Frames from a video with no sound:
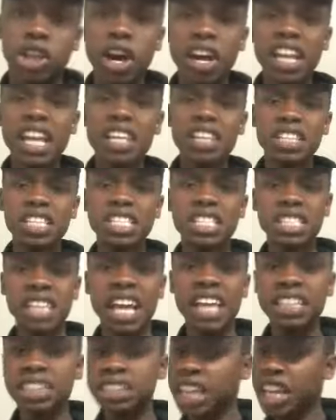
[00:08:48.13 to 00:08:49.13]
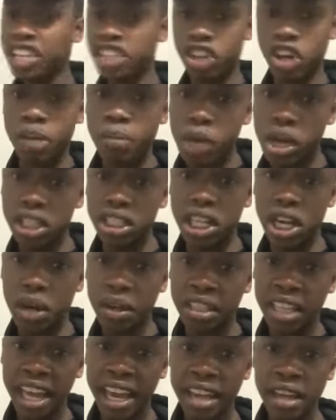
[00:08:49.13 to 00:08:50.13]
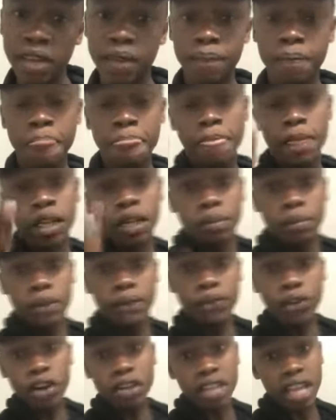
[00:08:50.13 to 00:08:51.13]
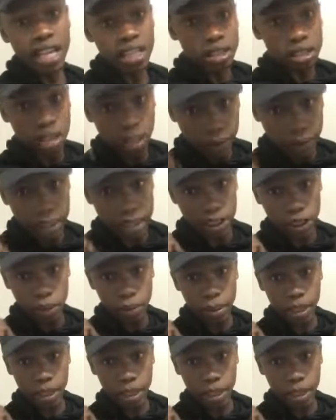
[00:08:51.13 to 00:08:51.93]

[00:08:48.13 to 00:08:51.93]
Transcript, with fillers: don't let this guys take your money, okay? Before that, give it to